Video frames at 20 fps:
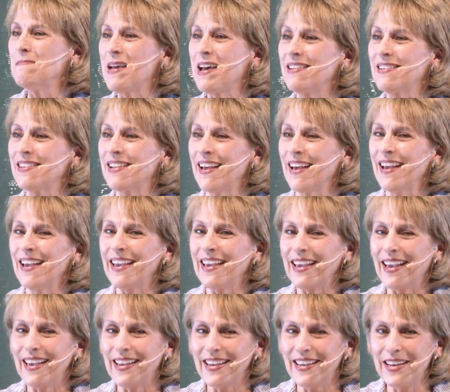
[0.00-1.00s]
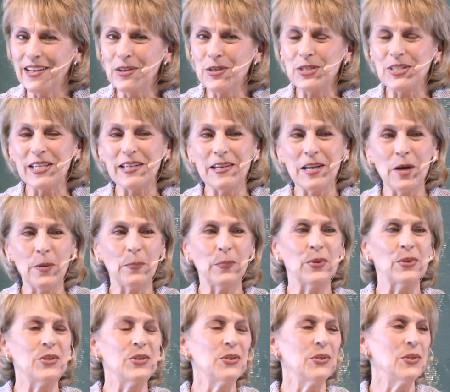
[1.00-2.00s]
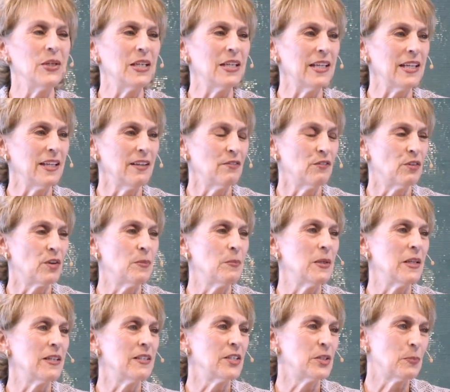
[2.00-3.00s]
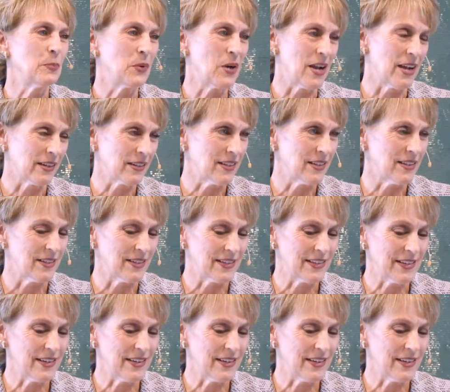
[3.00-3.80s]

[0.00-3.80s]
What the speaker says: meant. Here's an opportunity for me to practice.